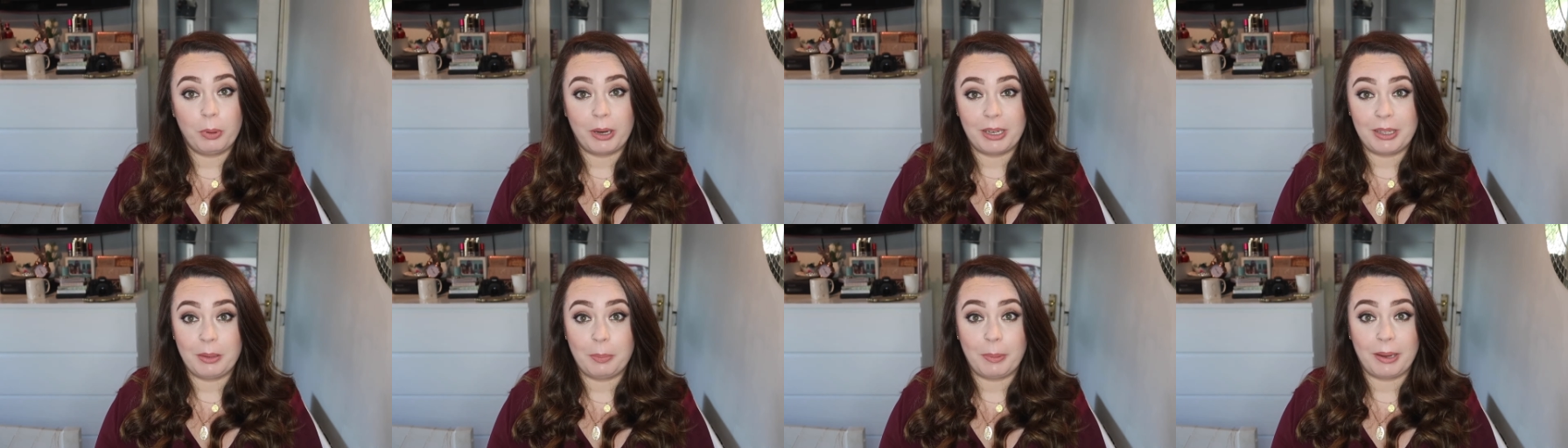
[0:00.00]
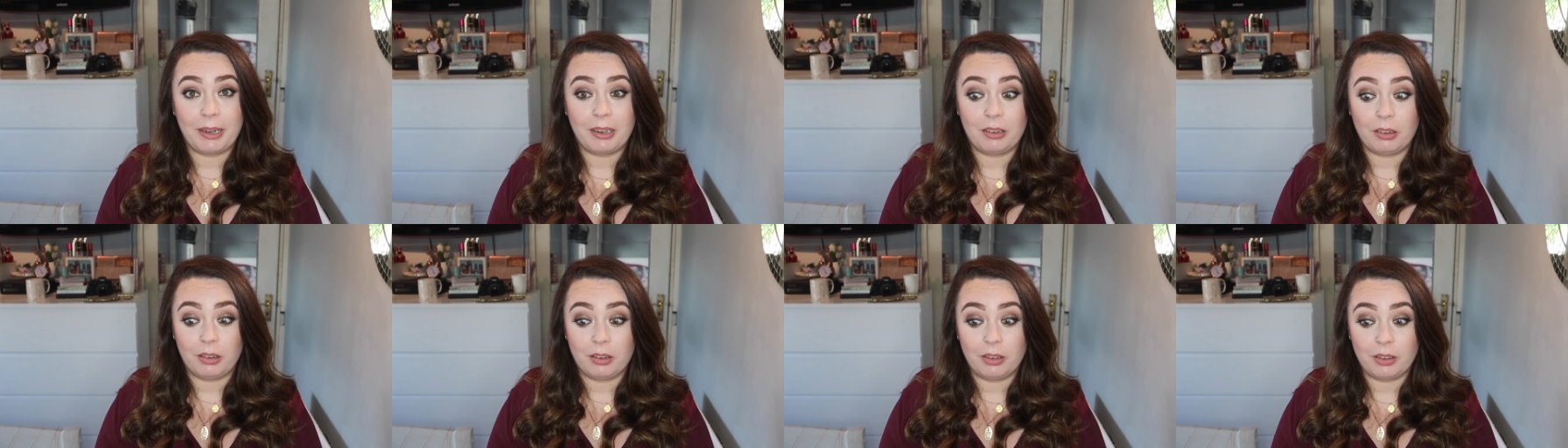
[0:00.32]
break the
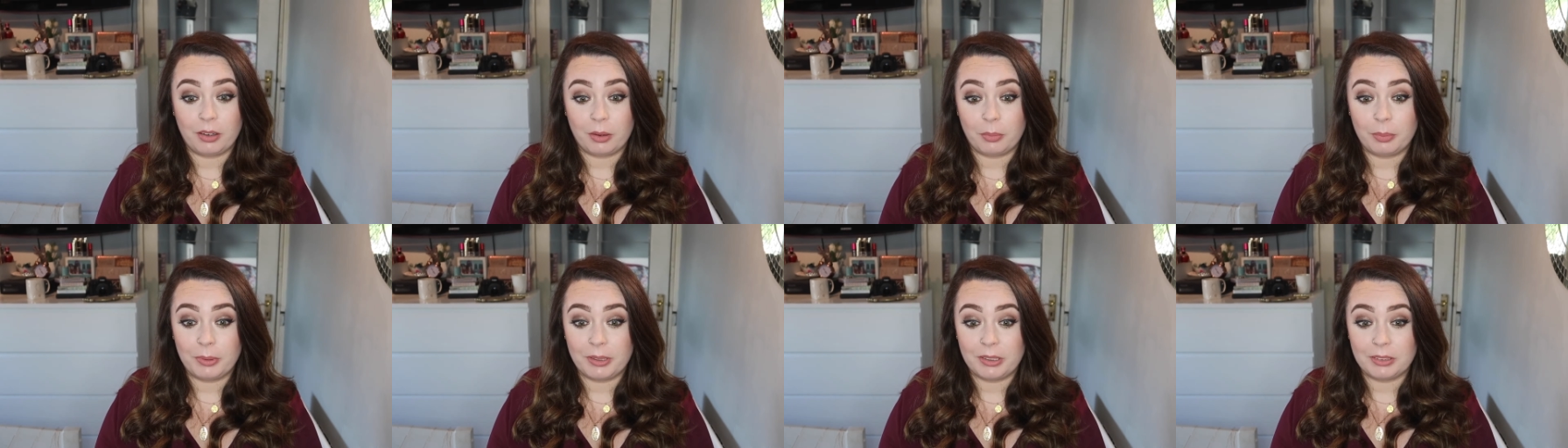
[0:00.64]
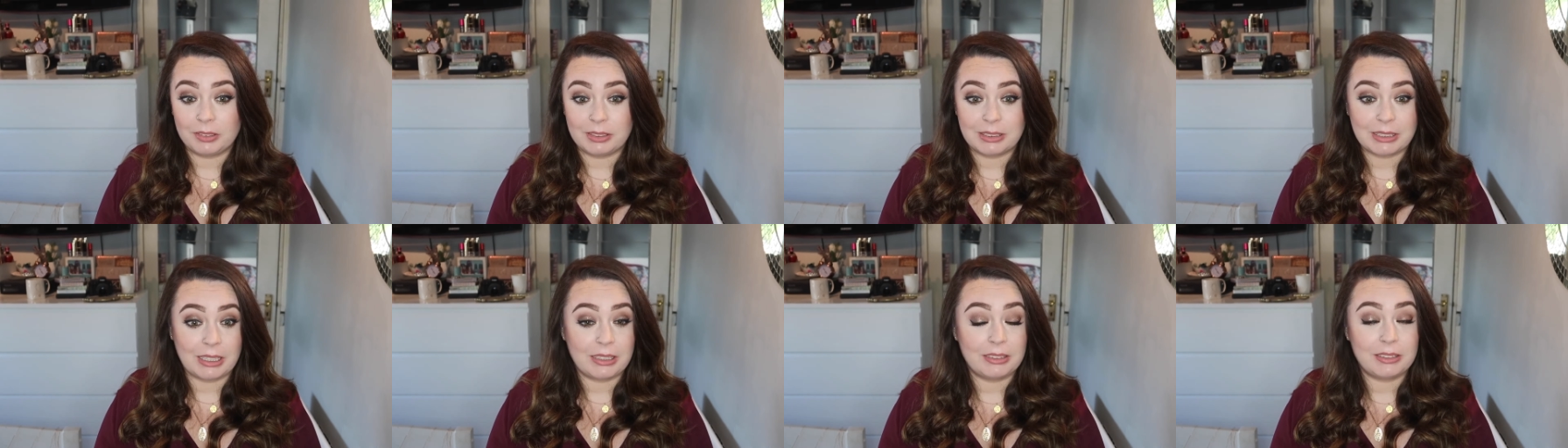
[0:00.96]
bank either
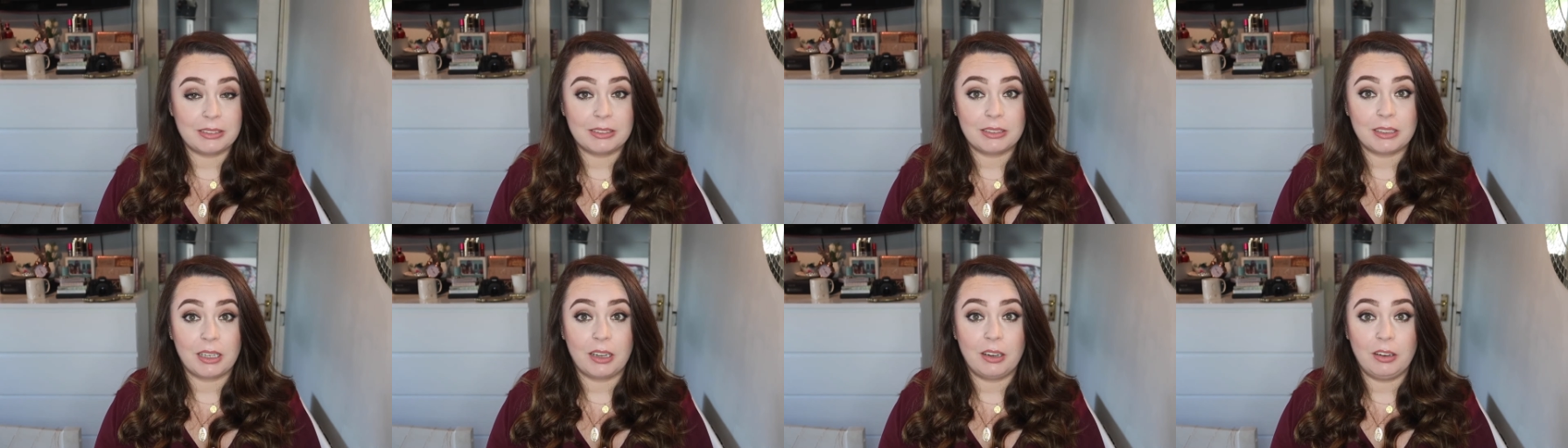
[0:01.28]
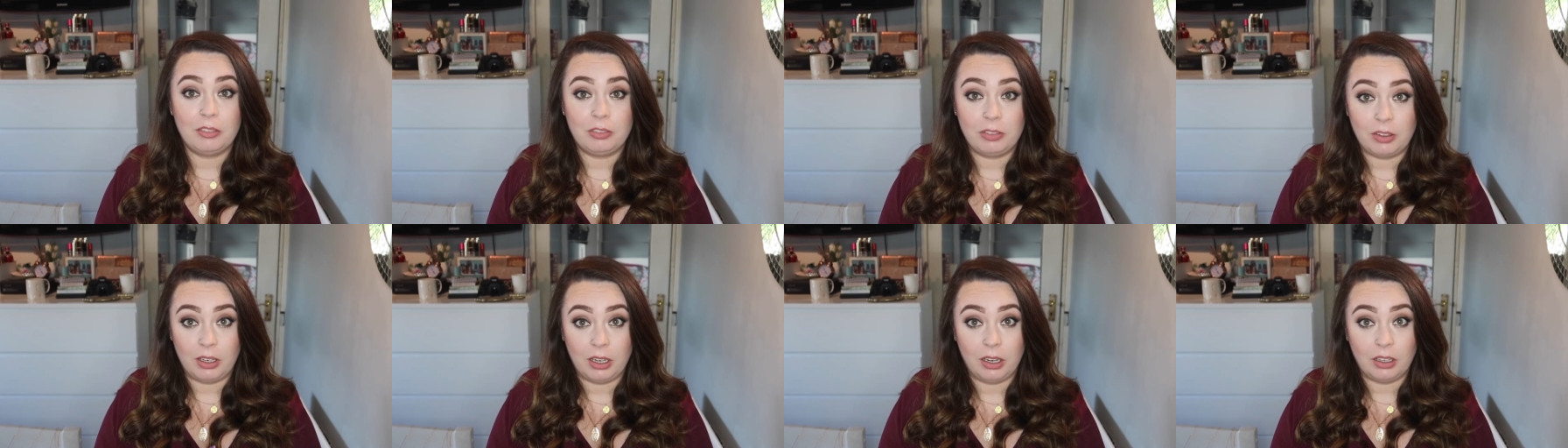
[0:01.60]
because I didn't
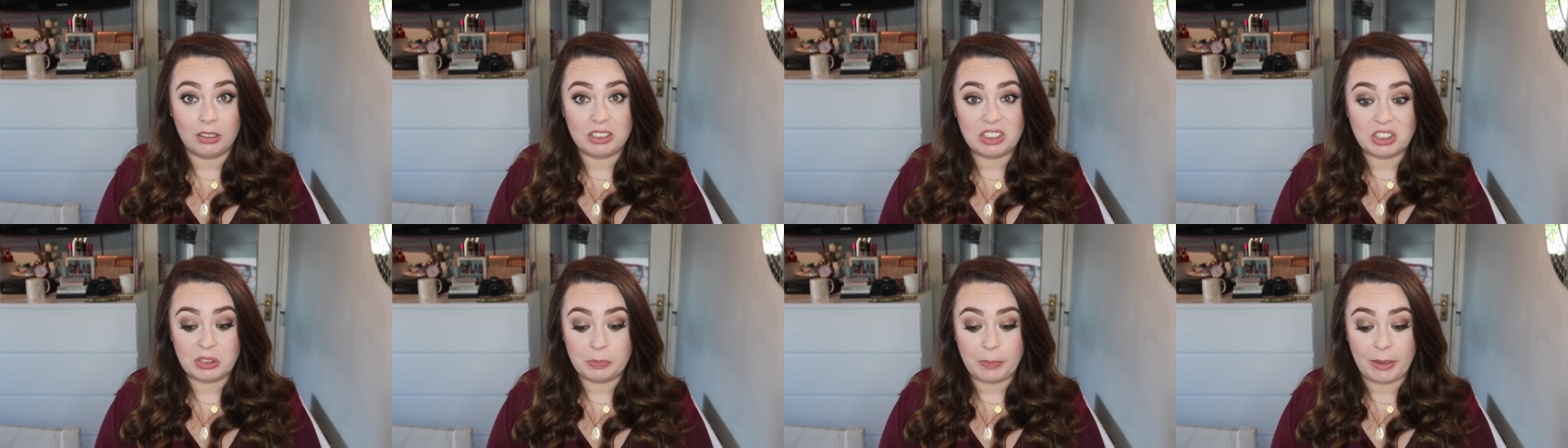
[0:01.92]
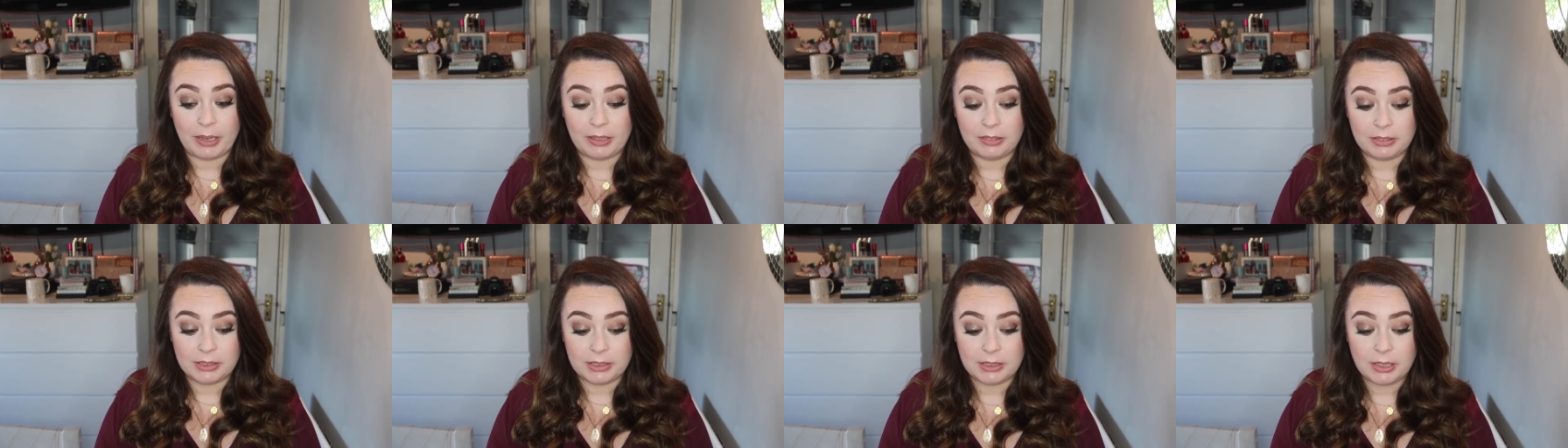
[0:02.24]
have a lot to
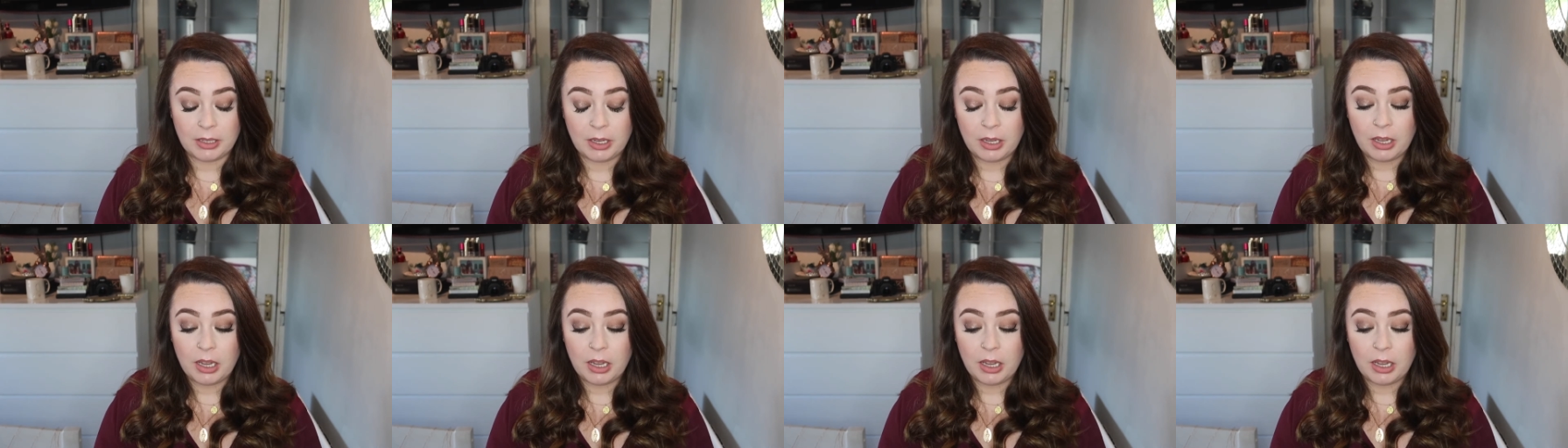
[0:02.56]
spend.